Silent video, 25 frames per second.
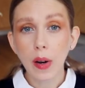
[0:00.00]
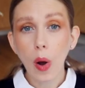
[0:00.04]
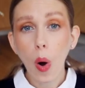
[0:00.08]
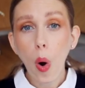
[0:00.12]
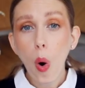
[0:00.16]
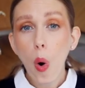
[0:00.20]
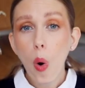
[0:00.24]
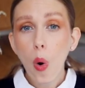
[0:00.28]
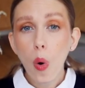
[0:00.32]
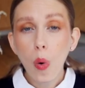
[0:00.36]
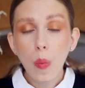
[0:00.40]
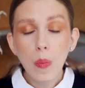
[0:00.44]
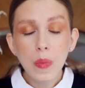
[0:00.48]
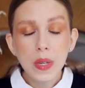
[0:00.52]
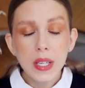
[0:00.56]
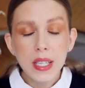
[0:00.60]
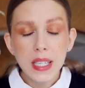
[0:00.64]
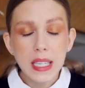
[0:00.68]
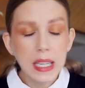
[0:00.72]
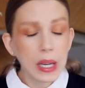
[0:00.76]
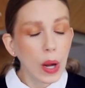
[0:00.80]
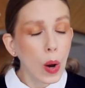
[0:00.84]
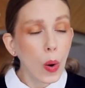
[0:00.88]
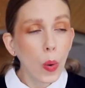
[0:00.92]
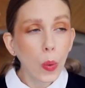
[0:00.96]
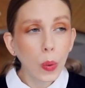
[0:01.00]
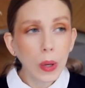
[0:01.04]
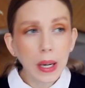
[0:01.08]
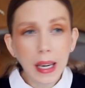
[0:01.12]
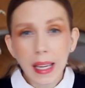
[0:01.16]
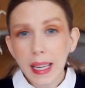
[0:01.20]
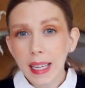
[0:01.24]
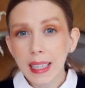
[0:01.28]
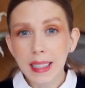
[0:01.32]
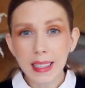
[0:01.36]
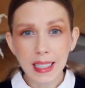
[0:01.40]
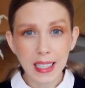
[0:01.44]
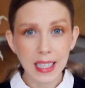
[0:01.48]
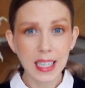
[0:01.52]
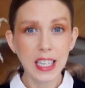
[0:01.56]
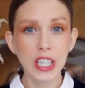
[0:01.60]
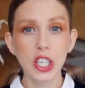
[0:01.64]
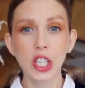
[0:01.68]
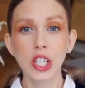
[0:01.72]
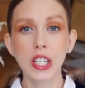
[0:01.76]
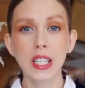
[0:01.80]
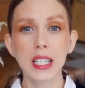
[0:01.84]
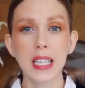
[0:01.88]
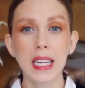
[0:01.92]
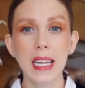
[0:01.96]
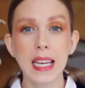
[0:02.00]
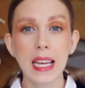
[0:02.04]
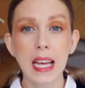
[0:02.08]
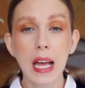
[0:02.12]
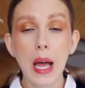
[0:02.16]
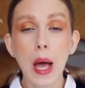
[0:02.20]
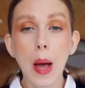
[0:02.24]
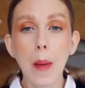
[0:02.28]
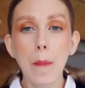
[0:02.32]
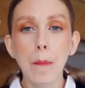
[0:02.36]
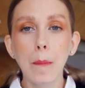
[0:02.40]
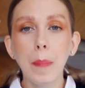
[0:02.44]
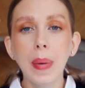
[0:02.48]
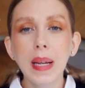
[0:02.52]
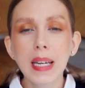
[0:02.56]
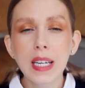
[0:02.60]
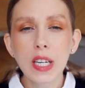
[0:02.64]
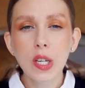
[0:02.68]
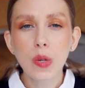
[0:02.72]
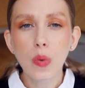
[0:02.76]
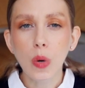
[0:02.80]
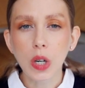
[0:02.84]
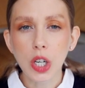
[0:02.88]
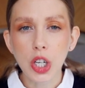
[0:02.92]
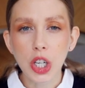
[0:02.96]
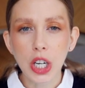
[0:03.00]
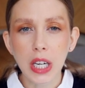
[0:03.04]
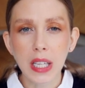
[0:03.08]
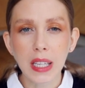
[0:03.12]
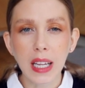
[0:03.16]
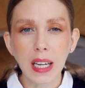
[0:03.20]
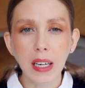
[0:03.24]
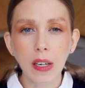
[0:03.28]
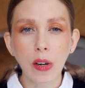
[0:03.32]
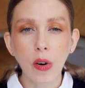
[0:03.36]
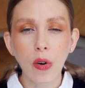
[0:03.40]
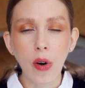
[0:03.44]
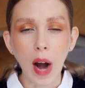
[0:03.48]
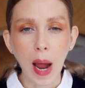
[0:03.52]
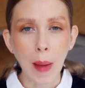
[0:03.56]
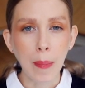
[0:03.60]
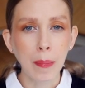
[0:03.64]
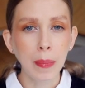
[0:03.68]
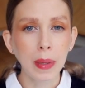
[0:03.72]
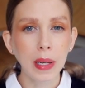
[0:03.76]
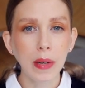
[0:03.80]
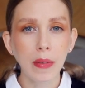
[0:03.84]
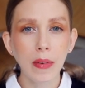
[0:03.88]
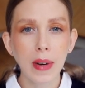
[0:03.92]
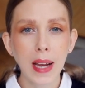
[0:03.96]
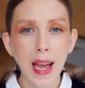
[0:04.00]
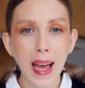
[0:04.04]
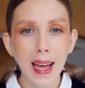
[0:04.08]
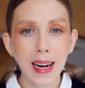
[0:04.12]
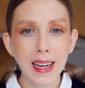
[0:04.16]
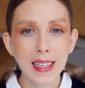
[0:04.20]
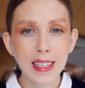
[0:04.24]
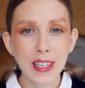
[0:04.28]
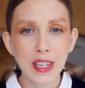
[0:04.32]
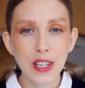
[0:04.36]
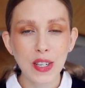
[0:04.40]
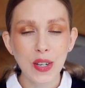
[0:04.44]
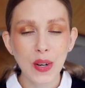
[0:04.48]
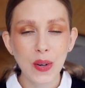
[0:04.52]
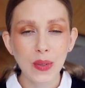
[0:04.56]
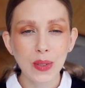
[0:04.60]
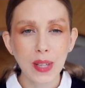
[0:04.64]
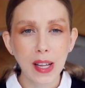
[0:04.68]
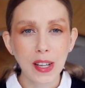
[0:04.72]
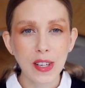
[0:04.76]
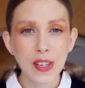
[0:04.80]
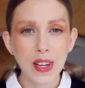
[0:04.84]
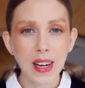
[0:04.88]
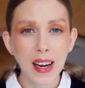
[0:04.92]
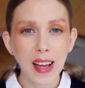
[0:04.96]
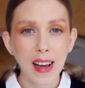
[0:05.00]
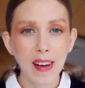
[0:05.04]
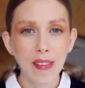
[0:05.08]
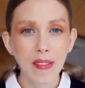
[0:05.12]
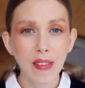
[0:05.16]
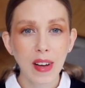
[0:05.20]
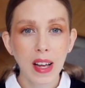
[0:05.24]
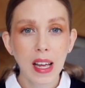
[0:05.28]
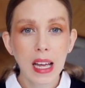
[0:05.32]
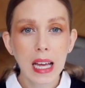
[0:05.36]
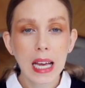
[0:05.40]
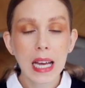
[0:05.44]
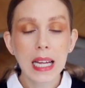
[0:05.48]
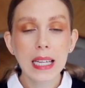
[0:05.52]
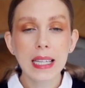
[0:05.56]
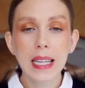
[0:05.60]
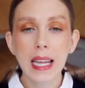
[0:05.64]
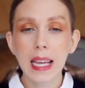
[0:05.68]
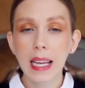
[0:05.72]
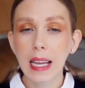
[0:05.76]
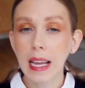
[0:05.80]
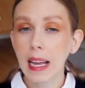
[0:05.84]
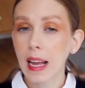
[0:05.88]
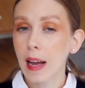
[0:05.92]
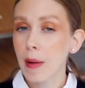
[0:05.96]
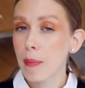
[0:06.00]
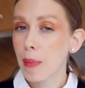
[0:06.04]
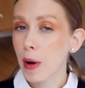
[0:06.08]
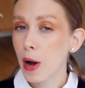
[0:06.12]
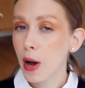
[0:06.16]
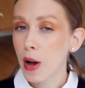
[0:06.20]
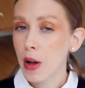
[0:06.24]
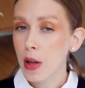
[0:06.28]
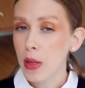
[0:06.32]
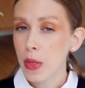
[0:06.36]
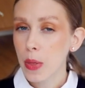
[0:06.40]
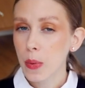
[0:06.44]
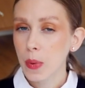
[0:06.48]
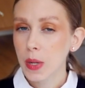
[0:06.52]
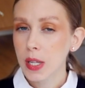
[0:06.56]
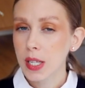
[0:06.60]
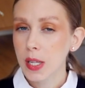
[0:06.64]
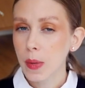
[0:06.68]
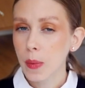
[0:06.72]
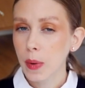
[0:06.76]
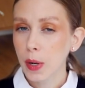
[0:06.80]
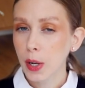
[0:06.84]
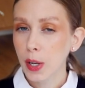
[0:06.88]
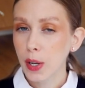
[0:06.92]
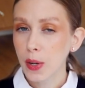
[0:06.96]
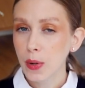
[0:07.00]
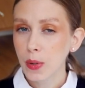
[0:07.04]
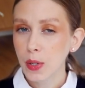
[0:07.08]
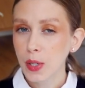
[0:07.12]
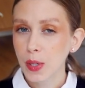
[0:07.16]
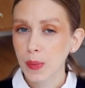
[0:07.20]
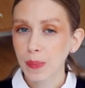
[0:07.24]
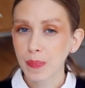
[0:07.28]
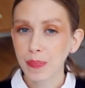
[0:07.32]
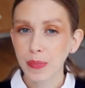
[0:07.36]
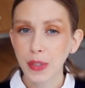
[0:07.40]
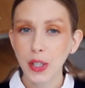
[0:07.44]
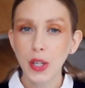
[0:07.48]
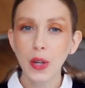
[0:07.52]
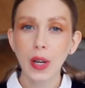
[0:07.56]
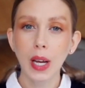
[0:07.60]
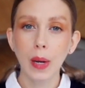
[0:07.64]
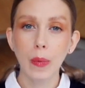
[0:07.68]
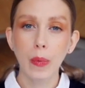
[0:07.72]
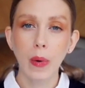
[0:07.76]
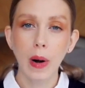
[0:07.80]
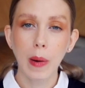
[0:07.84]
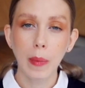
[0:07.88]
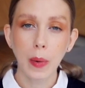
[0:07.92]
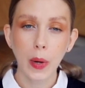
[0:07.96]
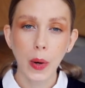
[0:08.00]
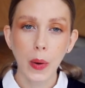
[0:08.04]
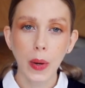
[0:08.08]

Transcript: at home slowly and deliciously, binge watching that crappy reality show that you love, taking a bath with someone cute. You get where I'm